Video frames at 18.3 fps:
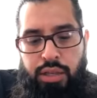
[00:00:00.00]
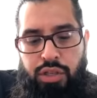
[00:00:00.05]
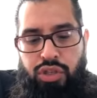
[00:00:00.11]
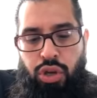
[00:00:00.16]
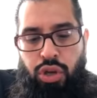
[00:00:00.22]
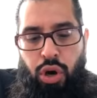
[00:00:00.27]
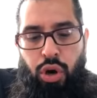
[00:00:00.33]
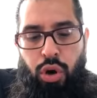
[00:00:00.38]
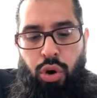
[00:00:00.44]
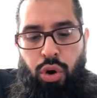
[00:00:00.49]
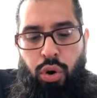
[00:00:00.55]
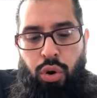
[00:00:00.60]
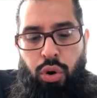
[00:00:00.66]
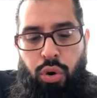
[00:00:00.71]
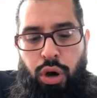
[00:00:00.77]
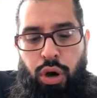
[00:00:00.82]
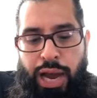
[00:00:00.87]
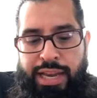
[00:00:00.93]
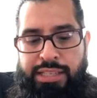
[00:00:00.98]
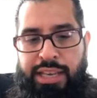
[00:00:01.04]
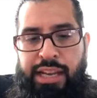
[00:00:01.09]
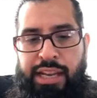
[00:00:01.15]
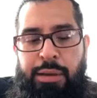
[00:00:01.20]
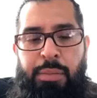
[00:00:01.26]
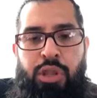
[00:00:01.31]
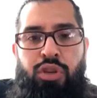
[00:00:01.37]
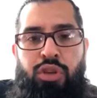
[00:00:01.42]
So I said,
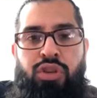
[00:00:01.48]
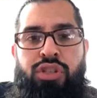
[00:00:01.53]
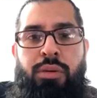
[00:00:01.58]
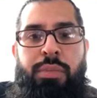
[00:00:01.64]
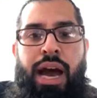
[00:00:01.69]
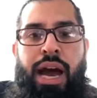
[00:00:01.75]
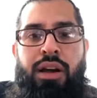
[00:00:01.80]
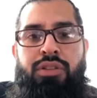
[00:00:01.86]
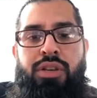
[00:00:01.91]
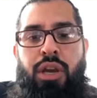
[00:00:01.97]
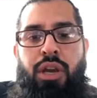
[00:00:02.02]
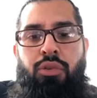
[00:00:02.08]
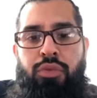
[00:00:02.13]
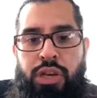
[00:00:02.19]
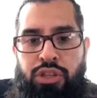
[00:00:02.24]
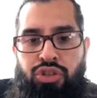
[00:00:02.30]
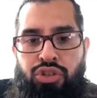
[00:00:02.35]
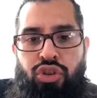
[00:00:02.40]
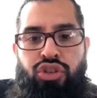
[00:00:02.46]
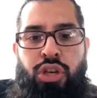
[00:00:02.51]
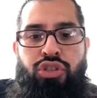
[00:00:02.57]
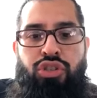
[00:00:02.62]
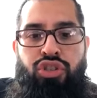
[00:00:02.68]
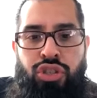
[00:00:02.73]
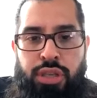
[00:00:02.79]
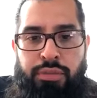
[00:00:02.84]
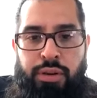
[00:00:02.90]
let me do some outside research on
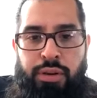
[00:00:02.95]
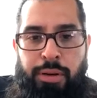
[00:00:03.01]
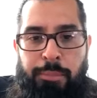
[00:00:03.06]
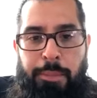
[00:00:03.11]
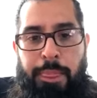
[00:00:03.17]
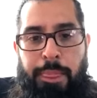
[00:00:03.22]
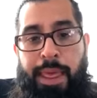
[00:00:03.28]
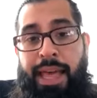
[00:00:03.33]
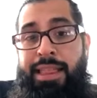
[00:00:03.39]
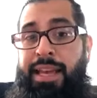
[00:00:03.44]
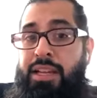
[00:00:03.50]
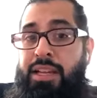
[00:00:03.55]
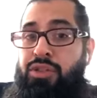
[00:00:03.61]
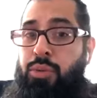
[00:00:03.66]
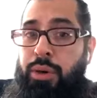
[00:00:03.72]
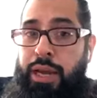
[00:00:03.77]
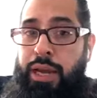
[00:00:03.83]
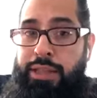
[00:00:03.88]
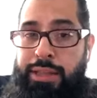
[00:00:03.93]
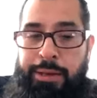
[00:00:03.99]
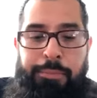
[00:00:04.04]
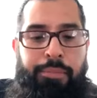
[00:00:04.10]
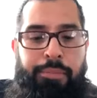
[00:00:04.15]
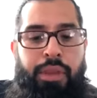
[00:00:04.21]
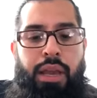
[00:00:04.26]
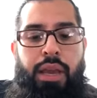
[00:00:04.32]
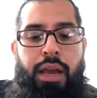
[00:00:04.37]
Shiva, and that's what I did.
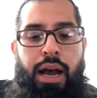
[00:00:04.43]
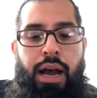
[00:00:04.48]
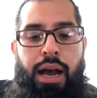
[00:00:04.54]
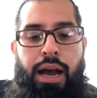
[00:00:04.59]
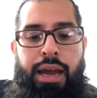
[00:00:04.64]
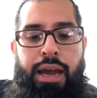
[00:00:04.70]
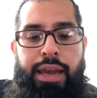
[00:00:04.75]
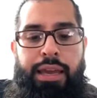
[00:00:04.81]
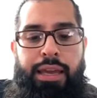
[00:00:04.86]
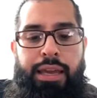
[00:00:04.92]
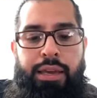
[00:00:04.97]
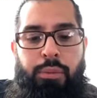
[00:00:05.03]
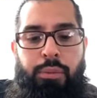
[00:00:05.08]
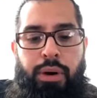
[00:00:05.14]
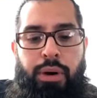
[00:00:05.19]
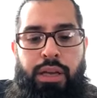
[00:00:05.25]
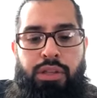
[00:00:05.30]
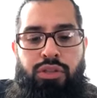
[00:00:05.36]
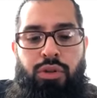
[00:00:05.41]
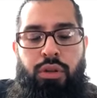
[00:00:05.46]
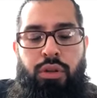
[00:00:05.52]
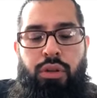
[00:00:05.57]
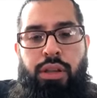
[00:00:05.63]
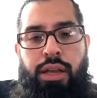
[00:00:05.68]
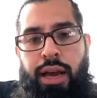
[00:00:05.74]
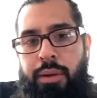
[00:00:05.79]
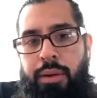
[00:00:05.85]
I went to the
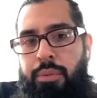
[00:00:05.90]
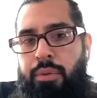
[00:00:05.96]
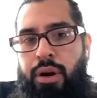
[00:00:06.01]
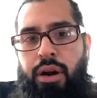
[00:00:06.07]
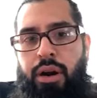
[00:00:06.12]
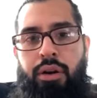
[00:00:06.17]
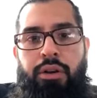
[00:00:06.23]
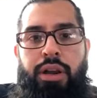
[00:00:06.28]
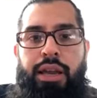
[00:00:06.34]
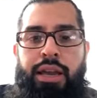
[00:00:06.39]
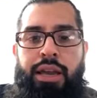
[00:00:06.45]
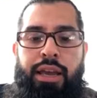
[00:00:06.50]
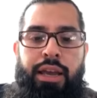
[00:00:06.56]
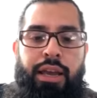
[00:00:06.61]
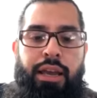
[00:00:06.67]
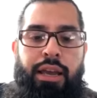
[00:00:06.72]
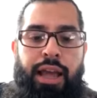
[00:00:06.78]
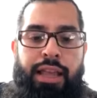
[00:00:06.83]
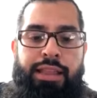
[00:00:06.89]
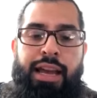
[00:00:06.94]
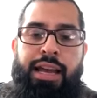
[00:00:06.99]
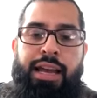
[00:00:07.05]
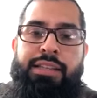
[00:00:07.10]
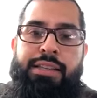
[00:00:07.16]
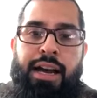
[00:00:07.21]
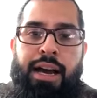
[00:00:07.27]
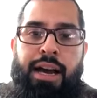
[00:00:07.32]
library at that
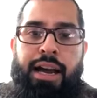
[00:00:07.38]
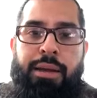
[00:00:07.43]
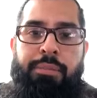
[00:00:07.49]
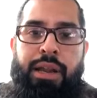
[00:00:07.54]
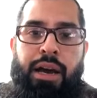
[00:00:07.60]
time.